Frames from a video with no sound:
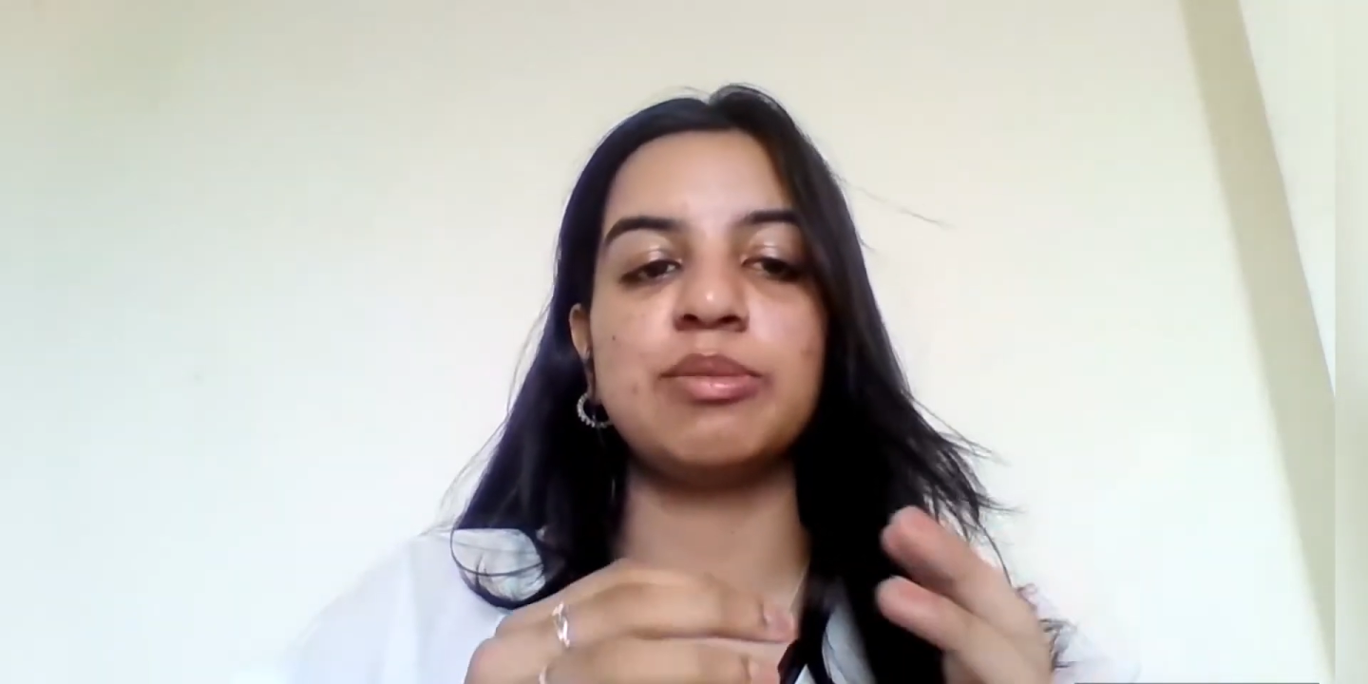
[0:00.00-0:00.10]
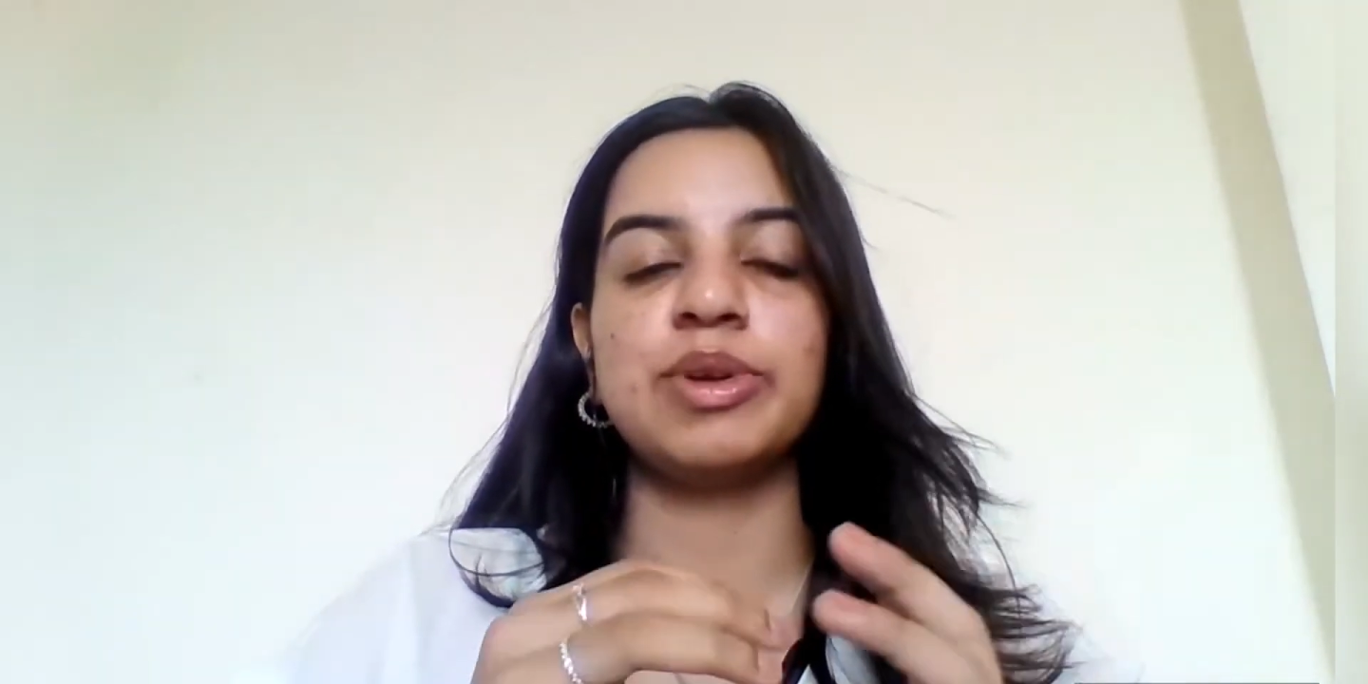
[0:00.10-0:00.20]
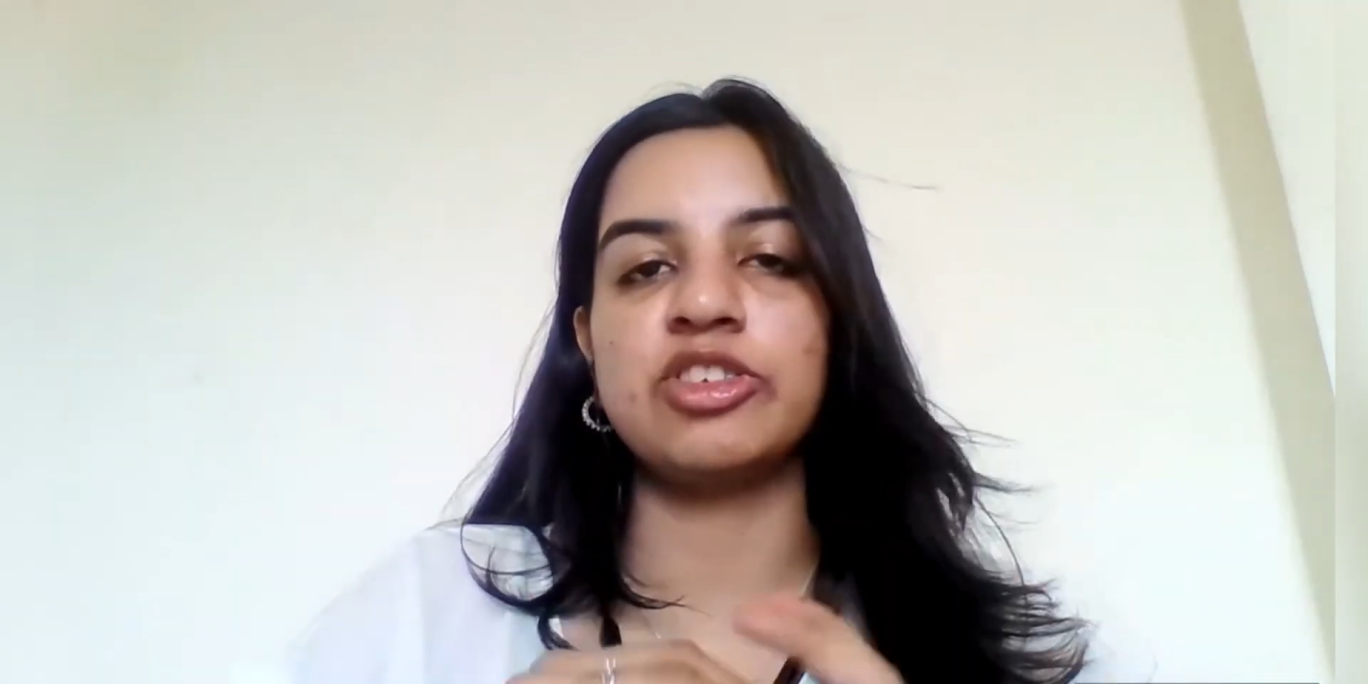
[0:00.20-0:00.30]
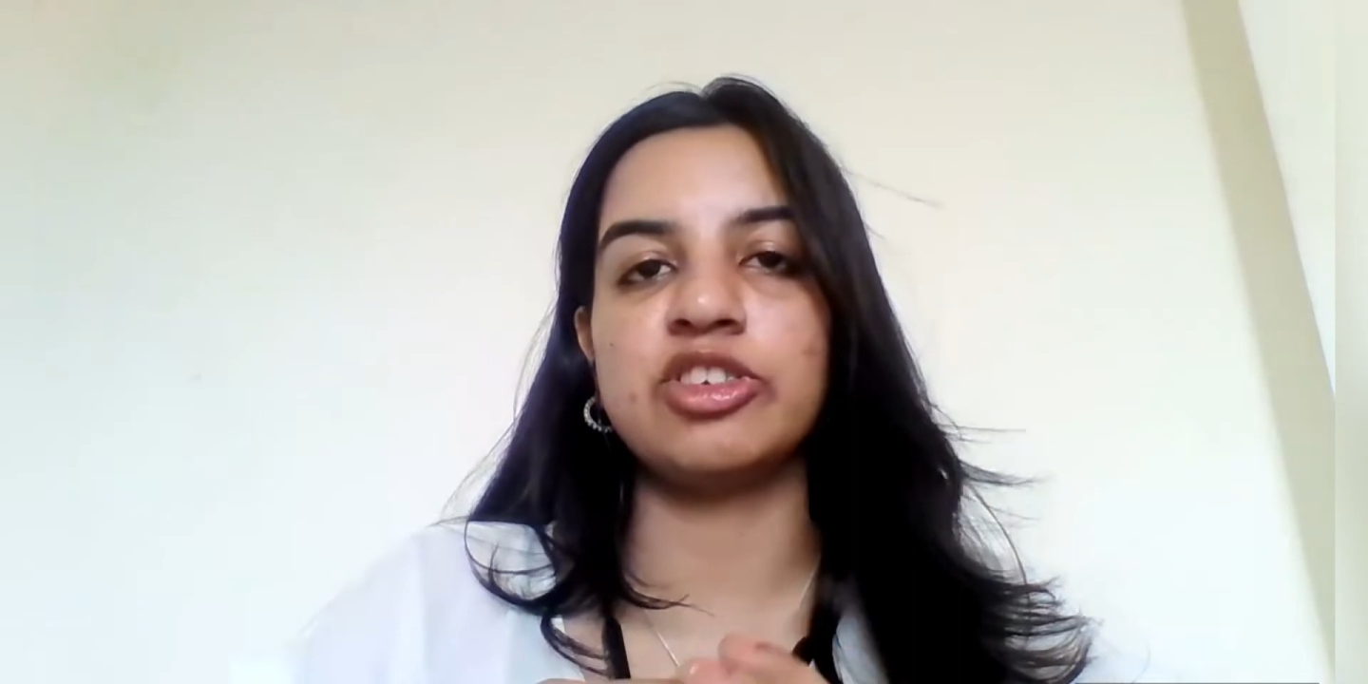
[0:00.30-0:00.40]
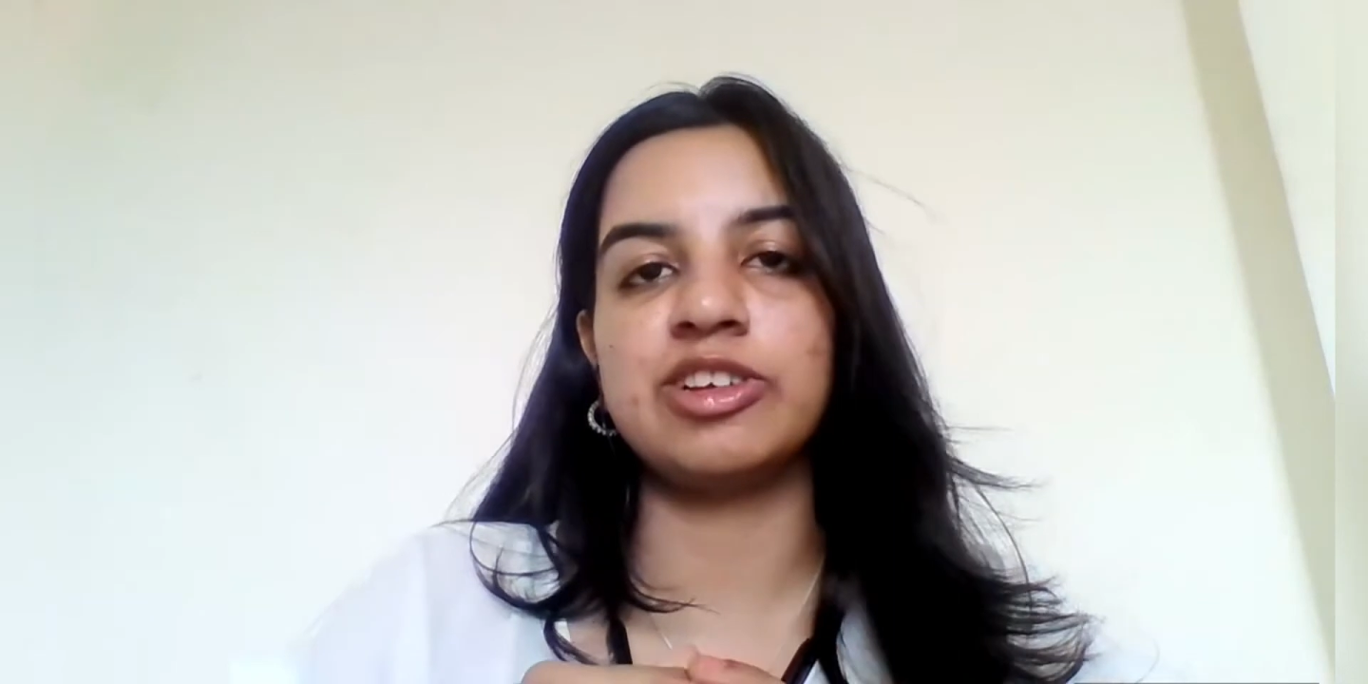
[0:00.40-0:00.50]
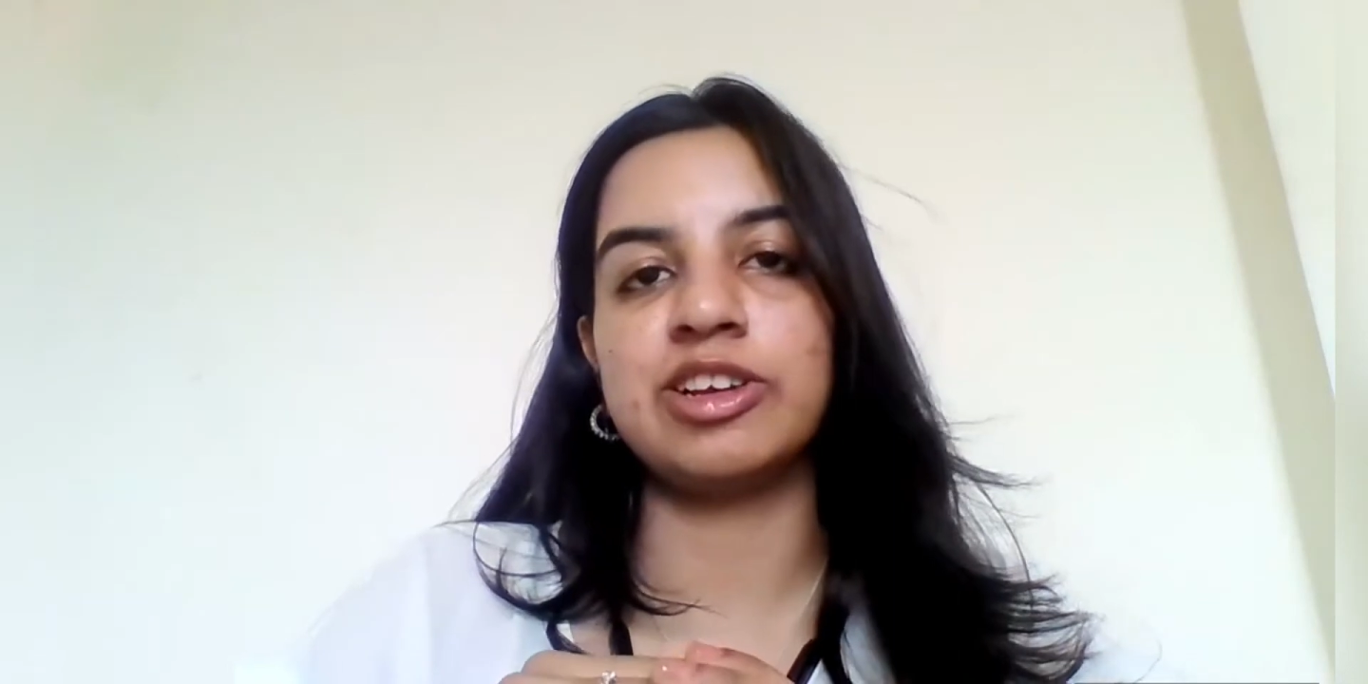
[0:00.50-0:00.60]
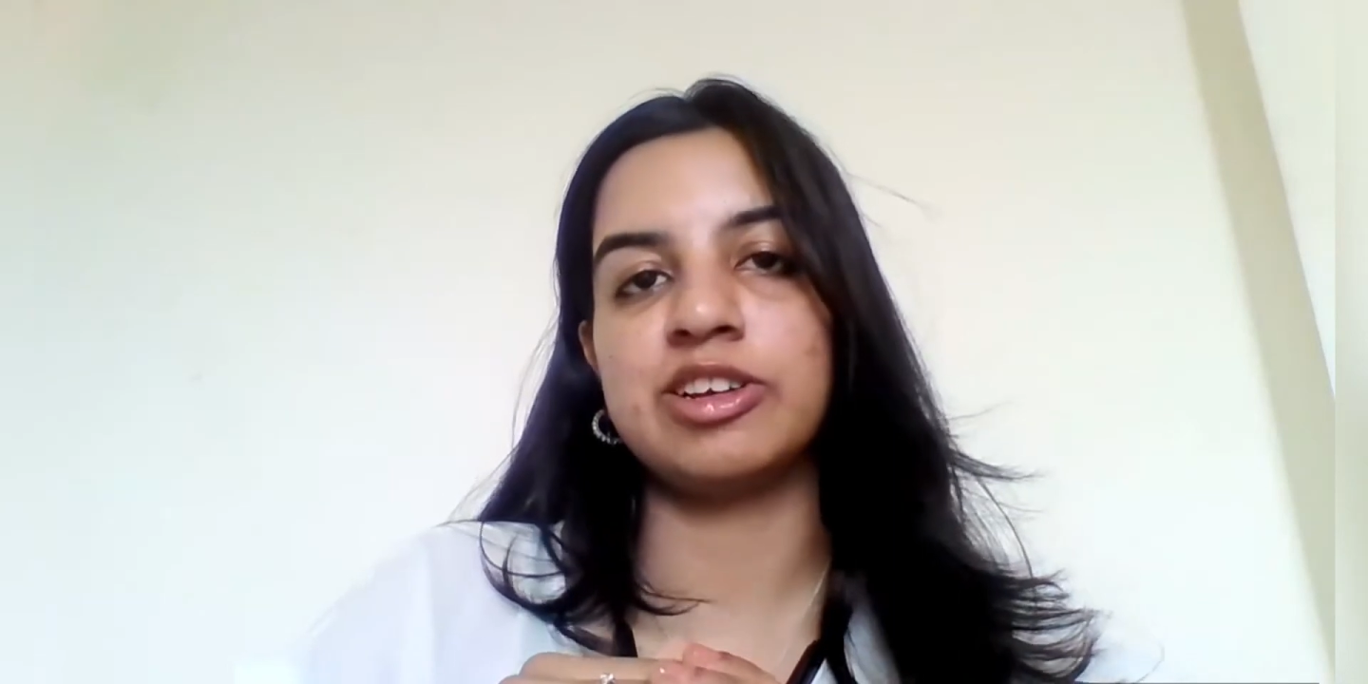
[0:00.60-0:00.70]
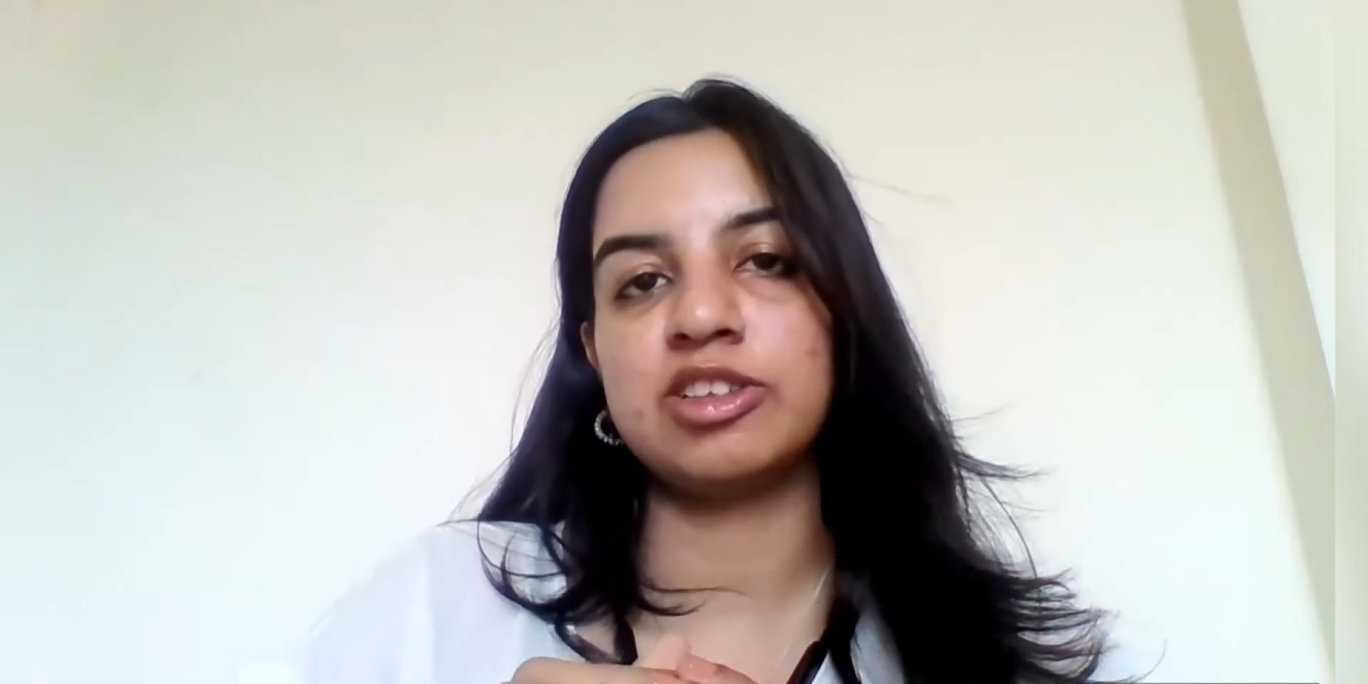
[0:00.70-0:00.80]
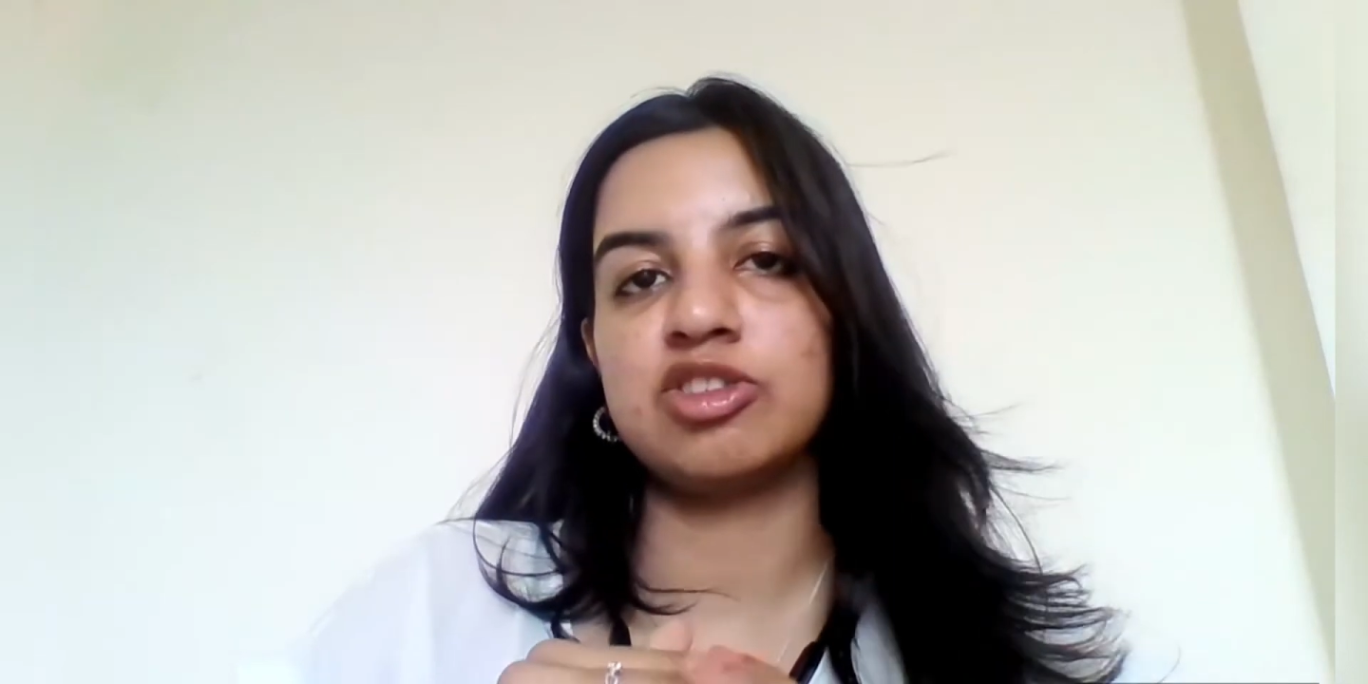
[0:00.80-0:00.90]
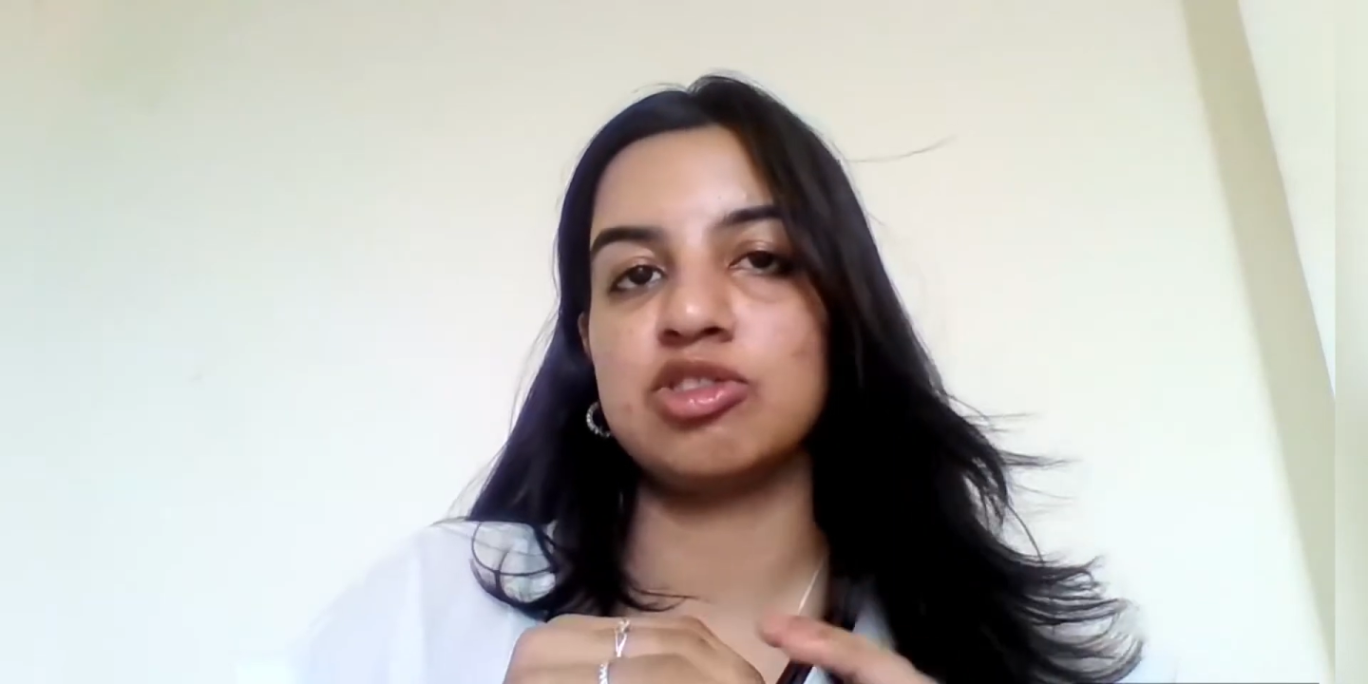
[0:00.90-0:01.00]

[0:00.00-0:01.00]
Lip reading: mentioned under the